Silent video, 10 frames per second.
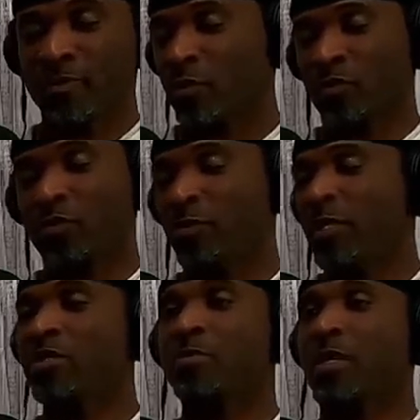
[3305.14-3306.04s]
going through
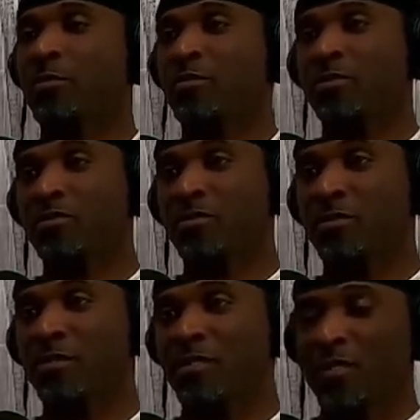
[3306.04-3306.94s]
marriage problems.
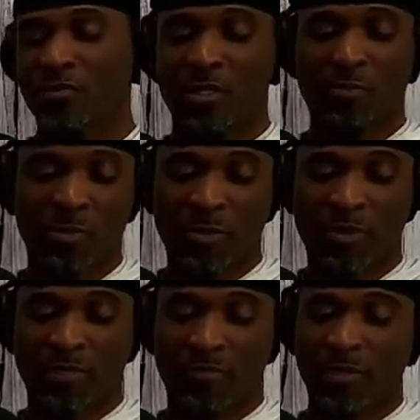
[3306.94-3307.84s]
So I broke my
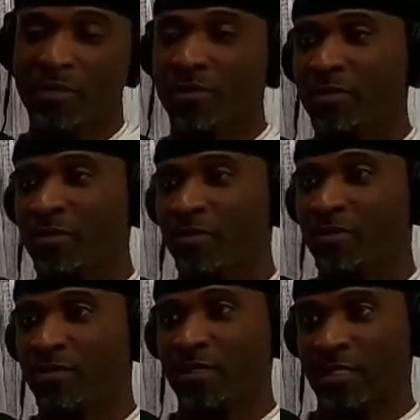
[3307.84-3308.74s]
ring finger
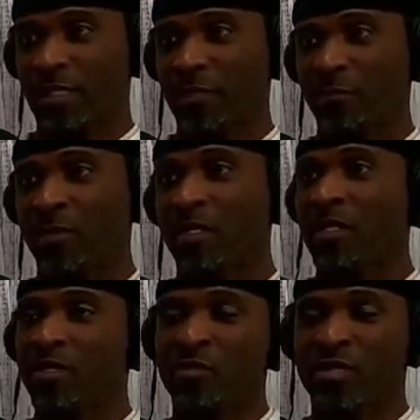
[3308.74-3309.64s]
in a game.
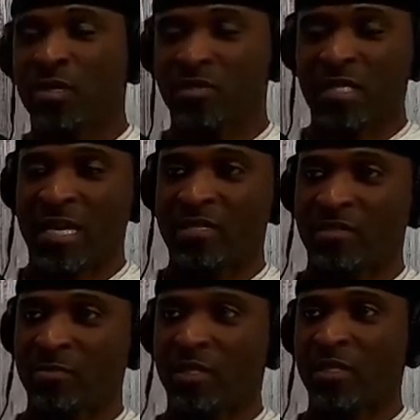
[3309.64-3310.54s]
There was all
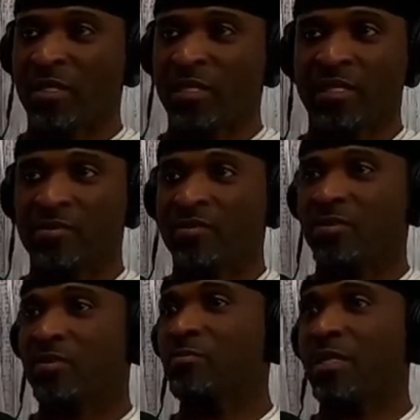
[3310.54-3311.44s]
signs to me like, "Hey,
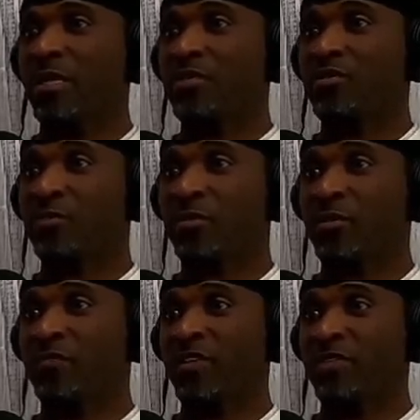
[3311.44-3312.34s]
listen, your marriage is
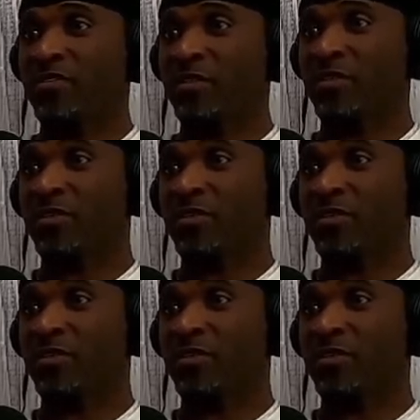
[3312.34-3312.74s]
broken, fix it,"